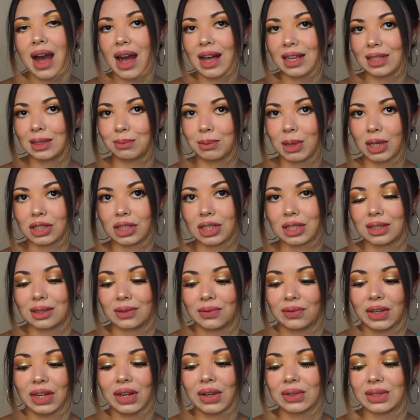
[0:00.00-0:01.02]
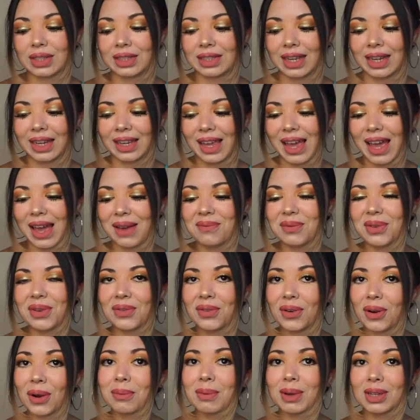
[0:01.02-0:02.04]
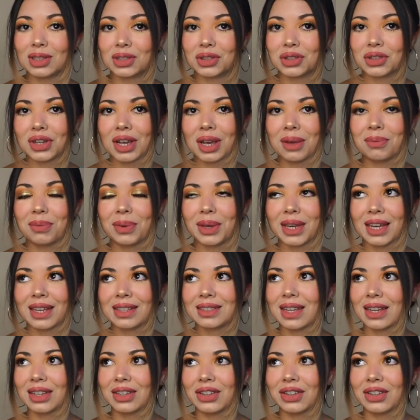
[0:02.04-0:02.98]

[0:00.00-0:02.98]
as much as videos as I can before my trip, because I